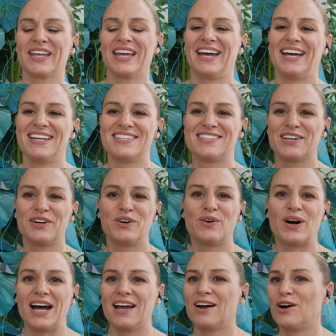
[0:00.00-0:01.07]
And so
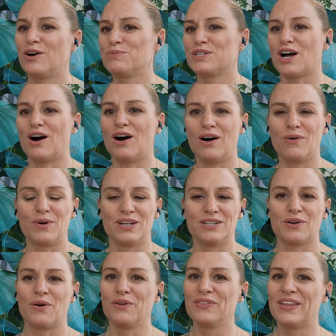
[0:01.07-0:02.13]
I hope to always
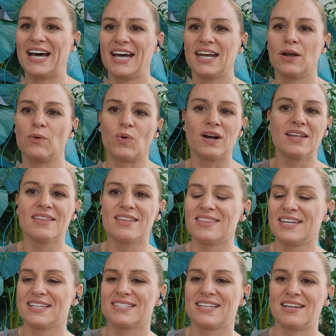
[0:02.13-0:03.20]
hold that. And one of the
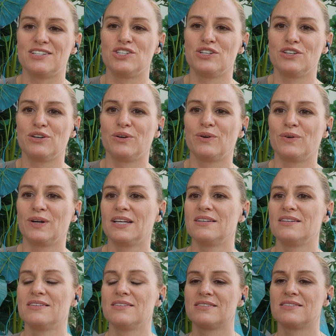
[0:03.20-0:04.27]
things I do
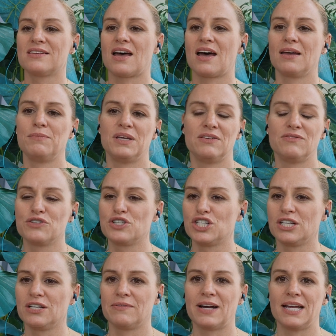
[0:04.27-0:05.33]
is I'm in
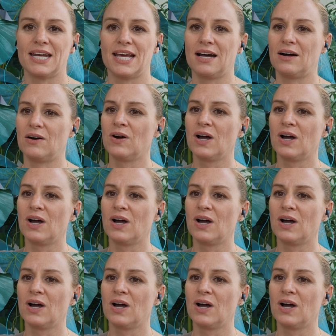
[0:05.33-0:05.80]
Virginia right now.